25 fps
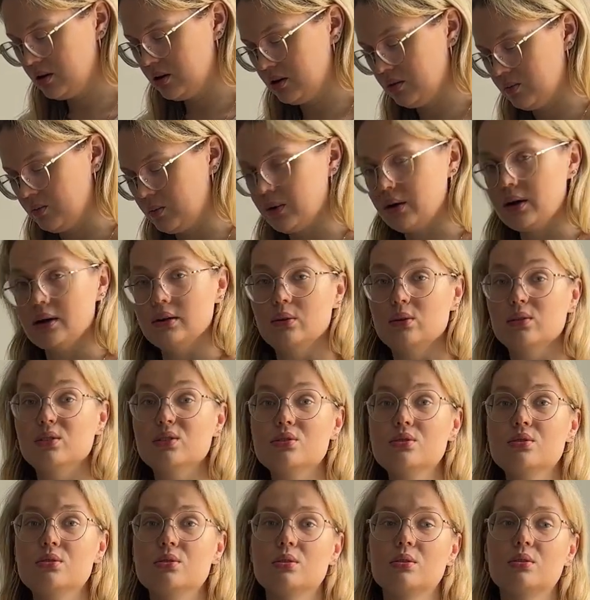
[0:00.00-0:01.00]
but
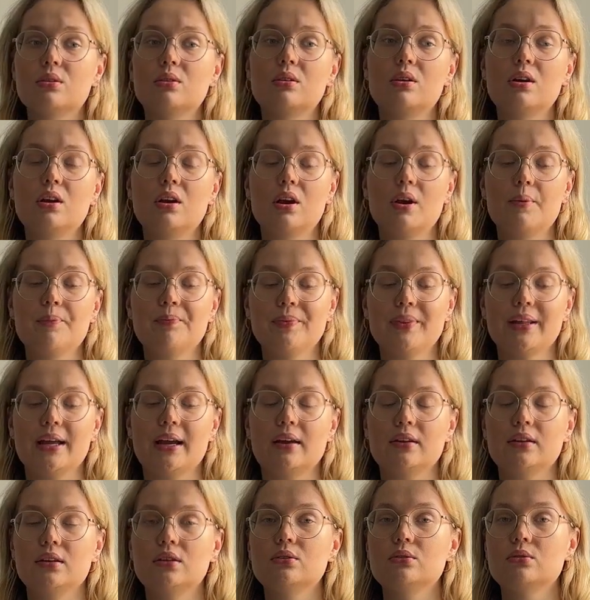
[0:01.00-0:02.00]
also I
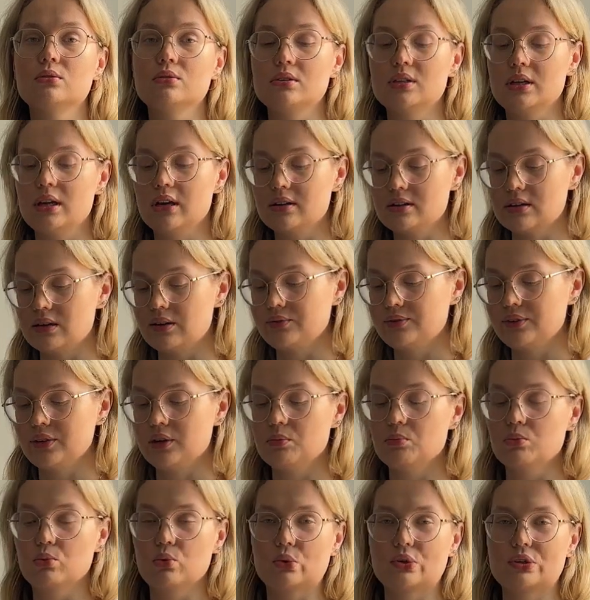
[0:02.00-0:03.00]
need to take something
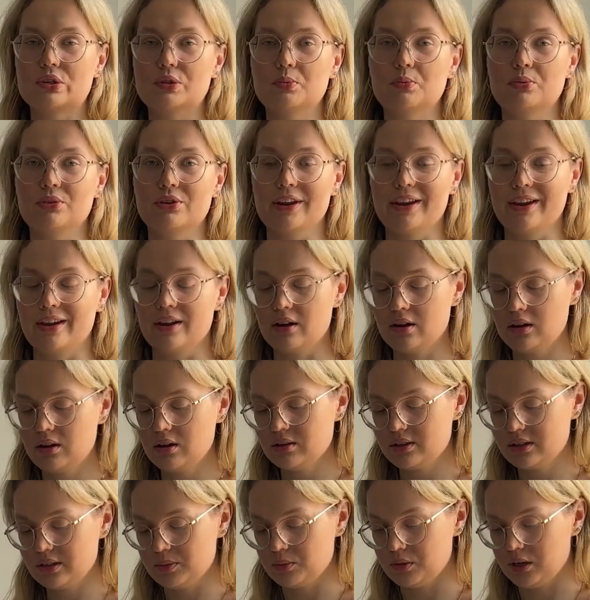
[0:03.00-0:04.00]
more
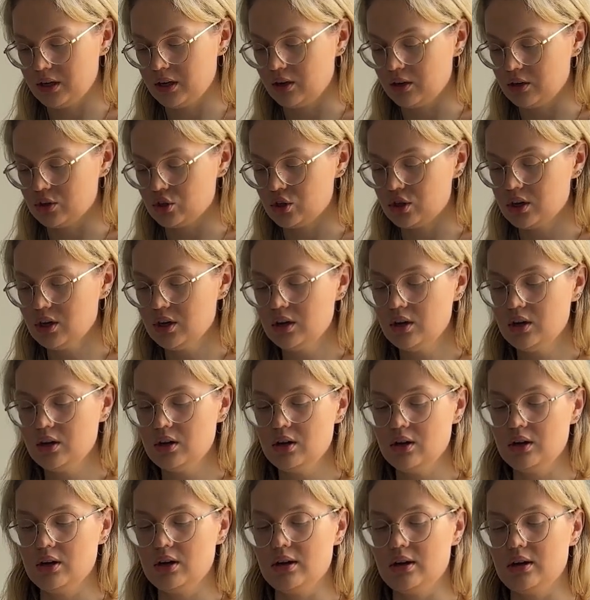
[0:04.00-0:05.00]
springish.
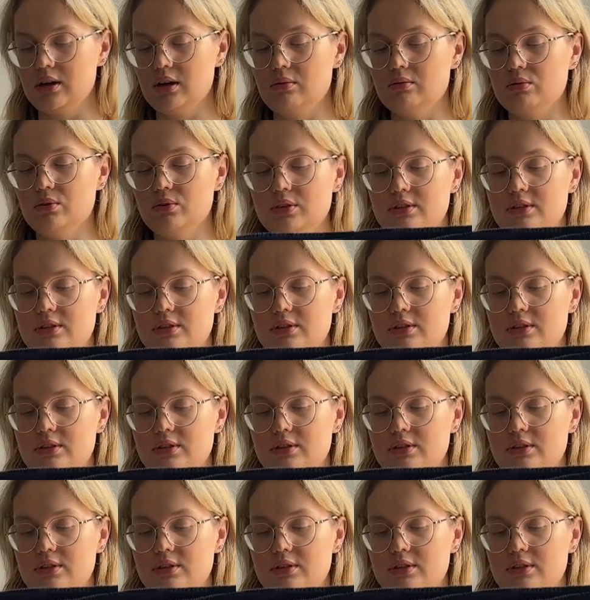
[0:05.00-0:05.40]
I'm gonna